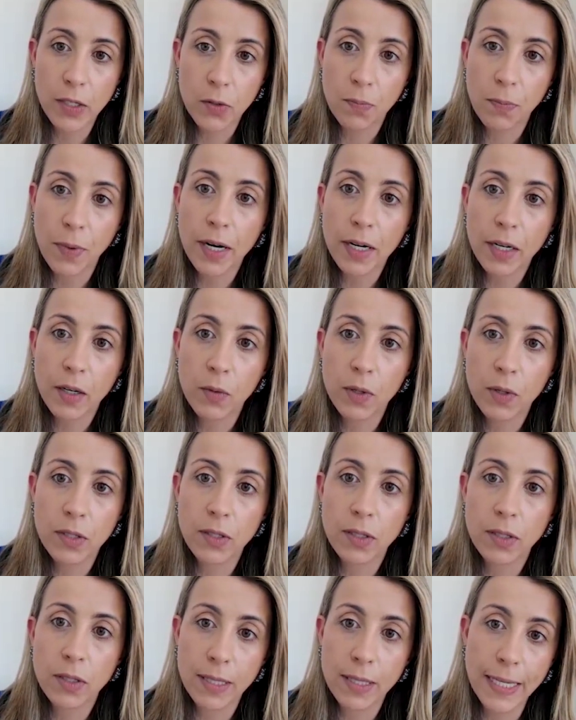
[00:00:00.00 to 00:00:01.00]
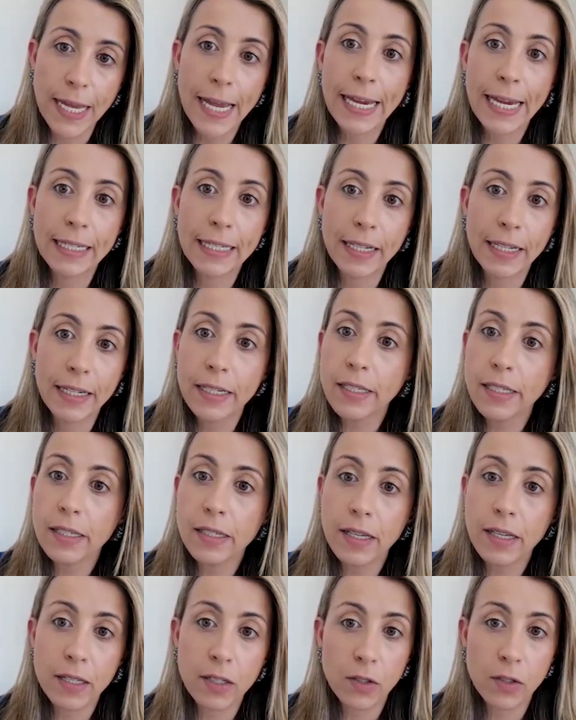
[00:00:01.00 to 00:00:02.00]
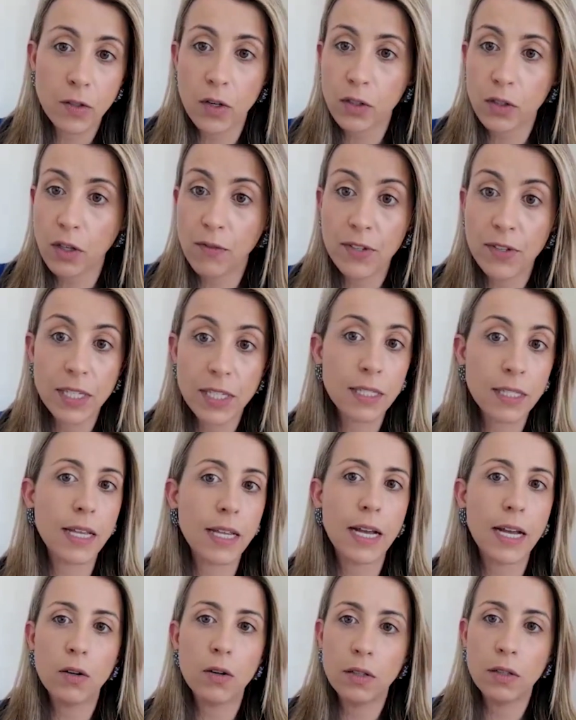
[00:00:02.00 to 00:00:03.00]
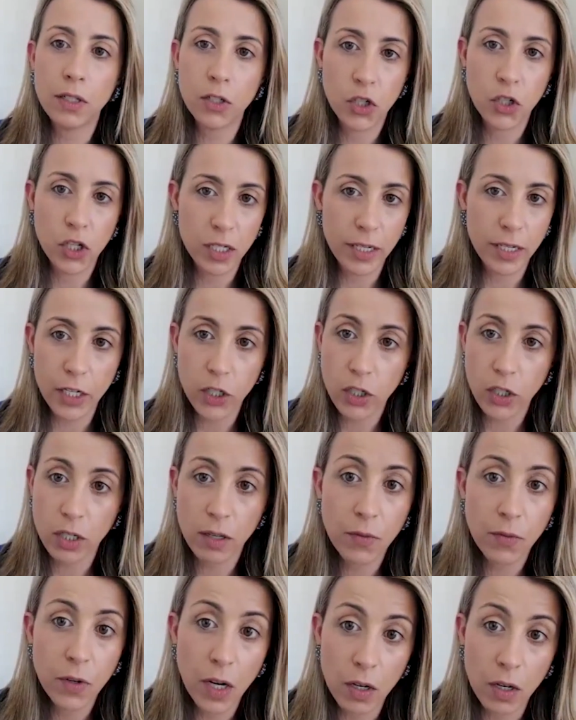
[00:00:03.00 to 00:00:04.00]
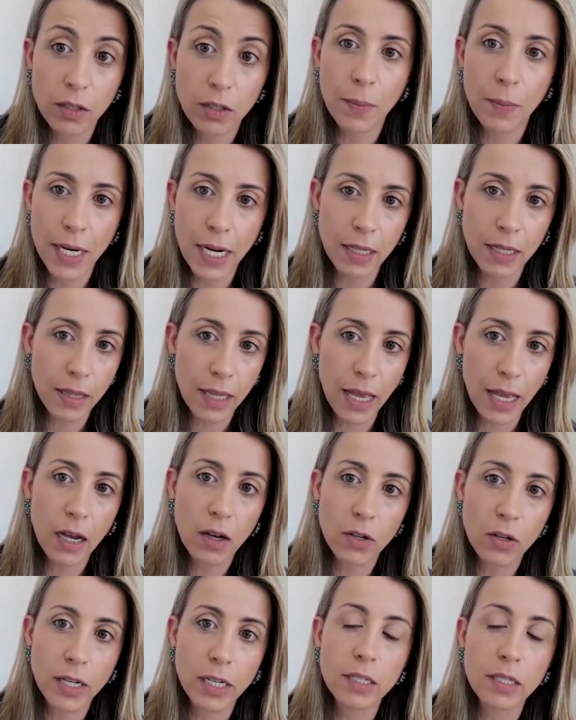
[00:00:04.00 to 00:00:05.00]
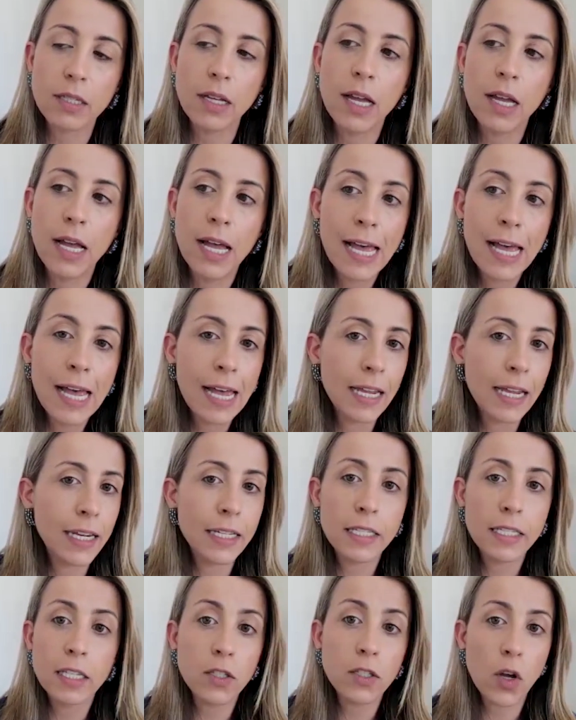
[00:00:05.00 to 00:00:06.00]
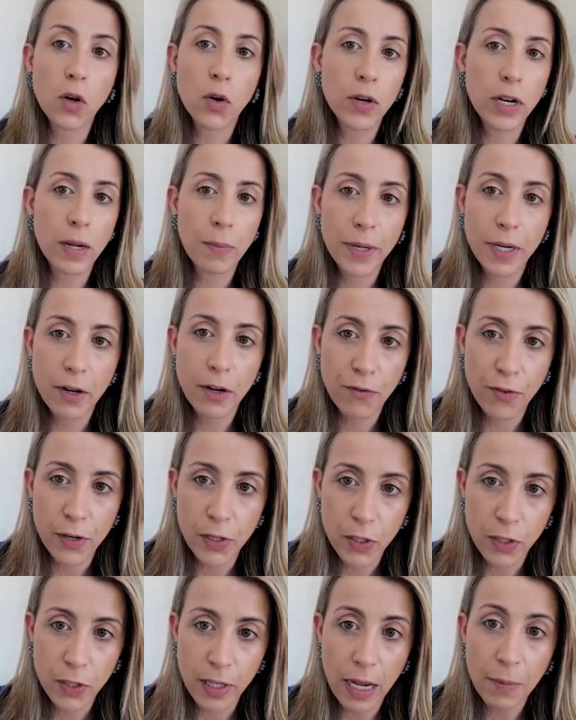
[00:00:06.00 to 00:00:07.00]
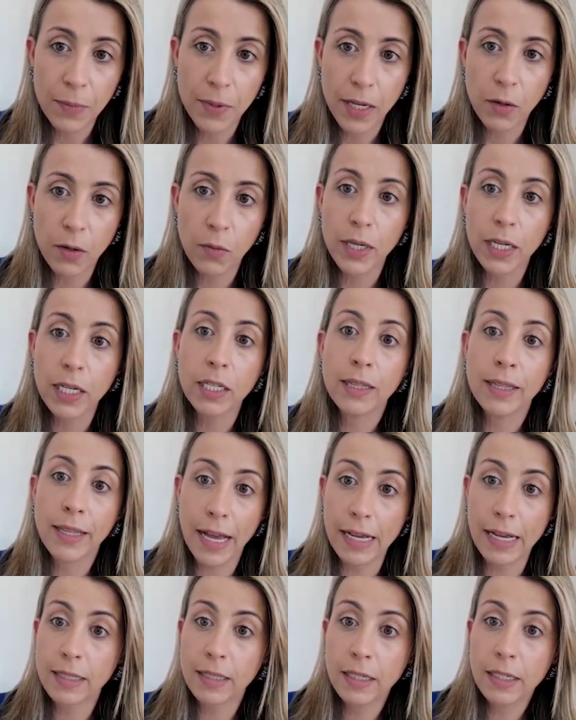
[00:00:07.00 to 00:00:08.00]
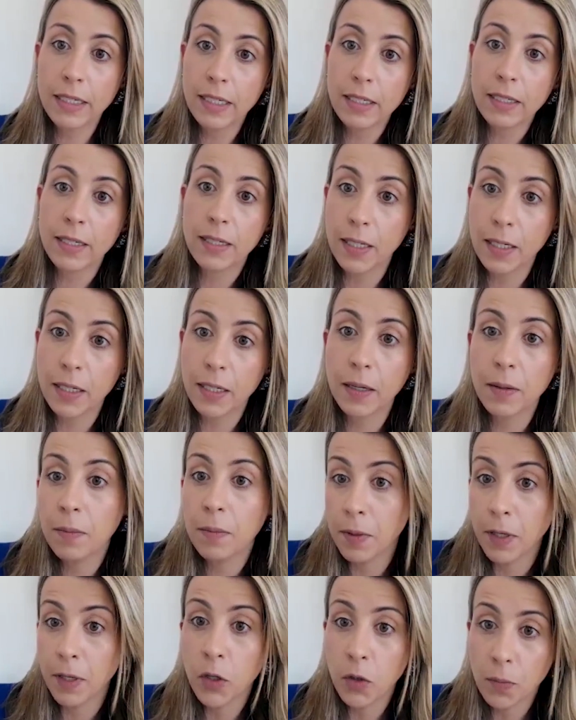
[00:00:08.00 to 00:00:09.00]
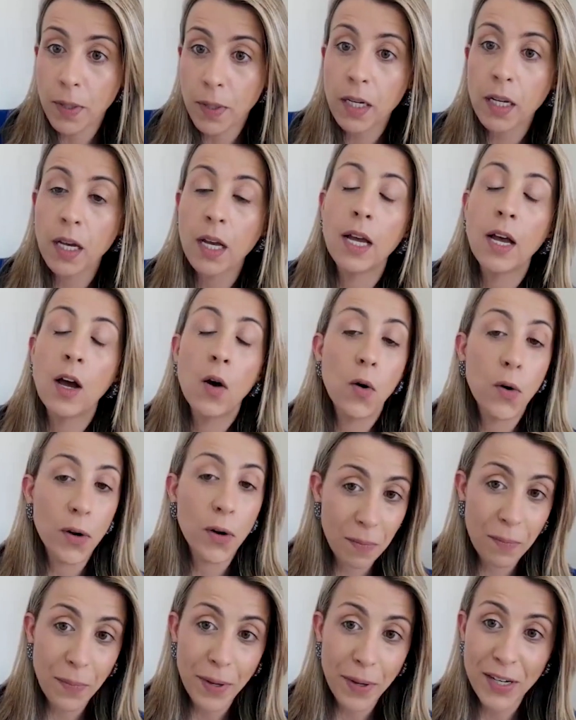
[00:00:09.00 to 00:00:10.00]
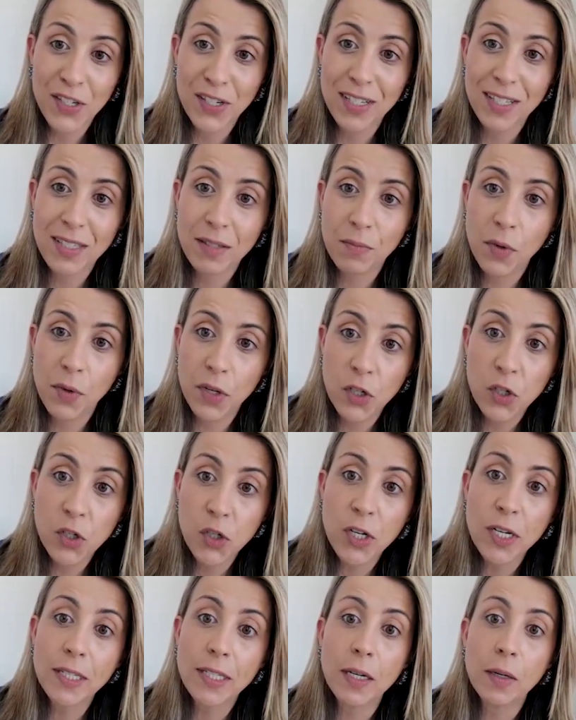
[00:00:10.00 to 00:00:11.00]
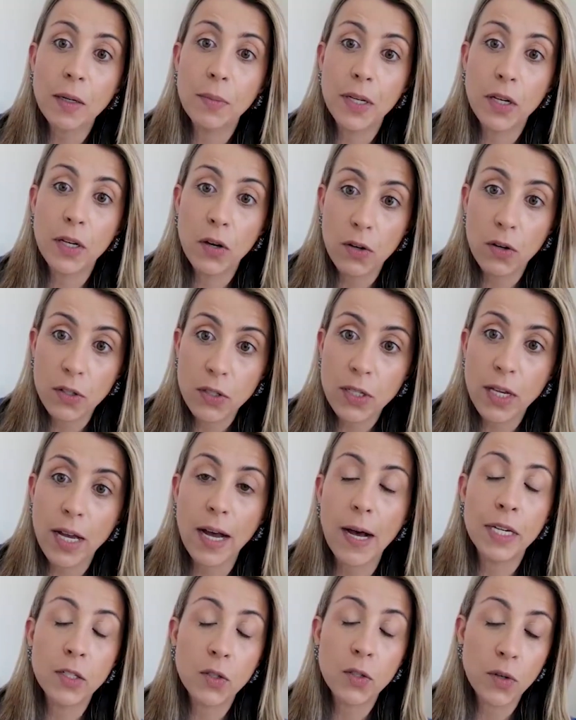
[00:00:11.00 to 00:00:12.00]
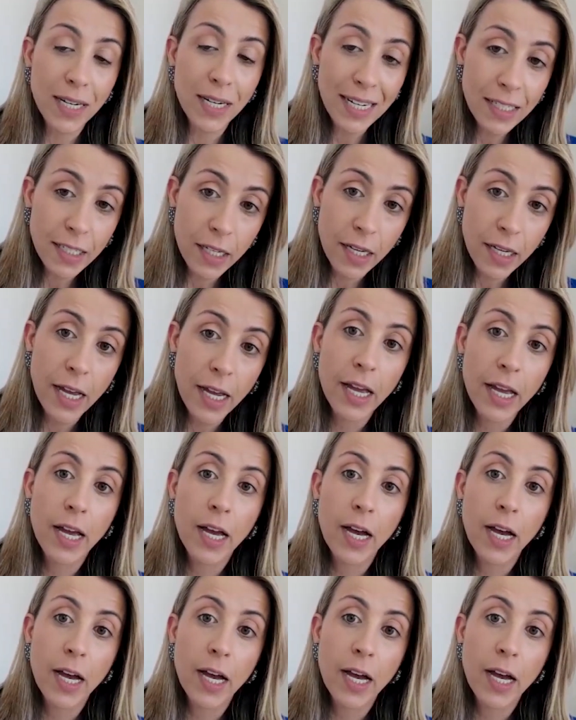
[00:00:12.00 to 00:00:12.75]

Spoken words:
as Mark was saying, that this is a sort of second generation of glutamine antagonist. And this is not going to be the first time that we test this in a human or in patients more in general, because there is already